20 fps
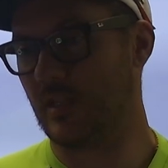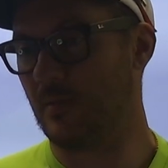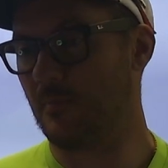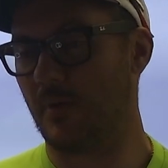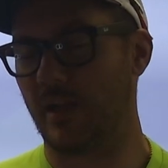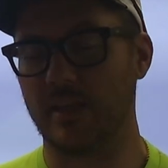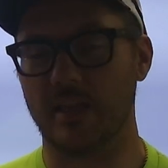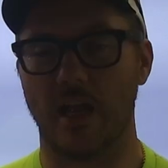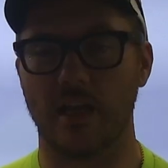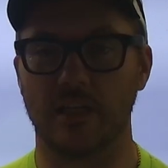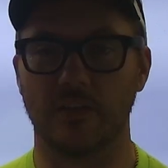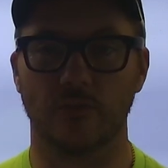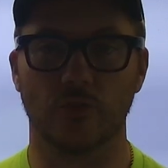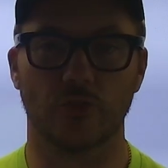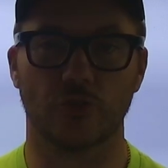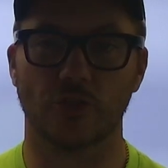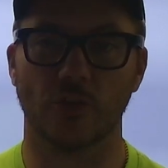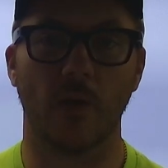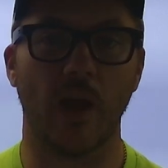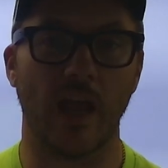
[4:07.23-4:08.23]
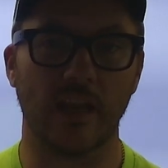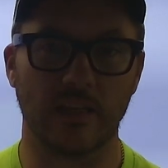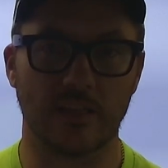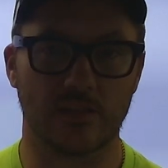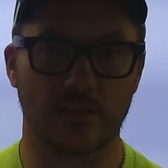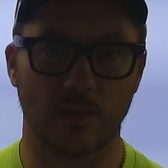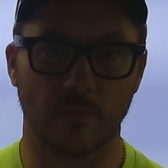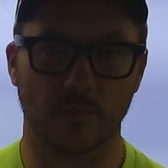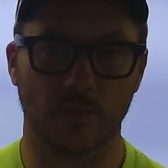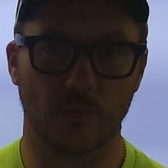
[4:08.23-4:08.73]
it might not even show any
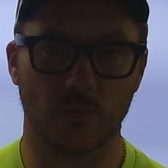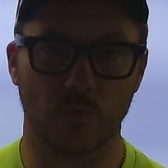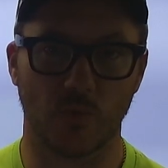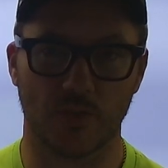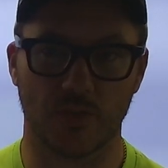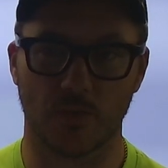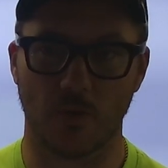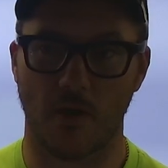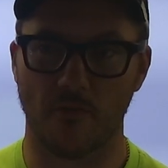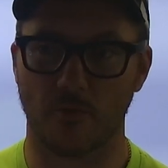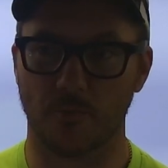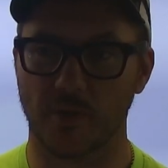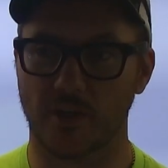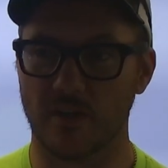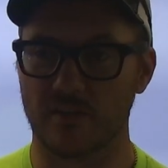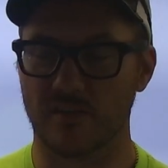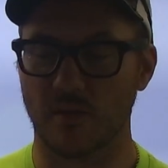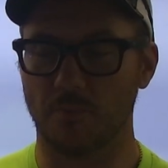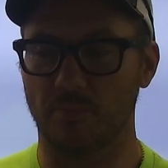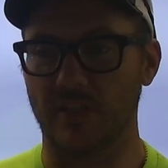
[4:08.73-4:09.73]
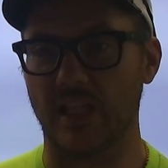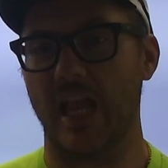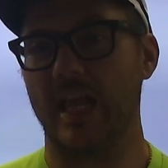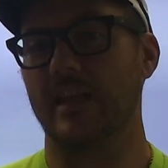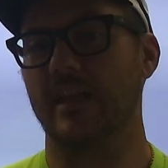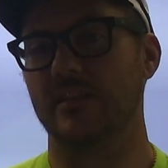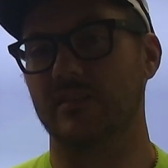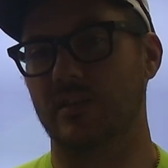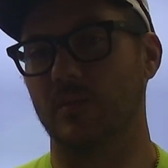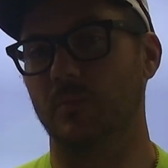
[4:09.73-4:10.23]
symptoms whatsoever because the plant has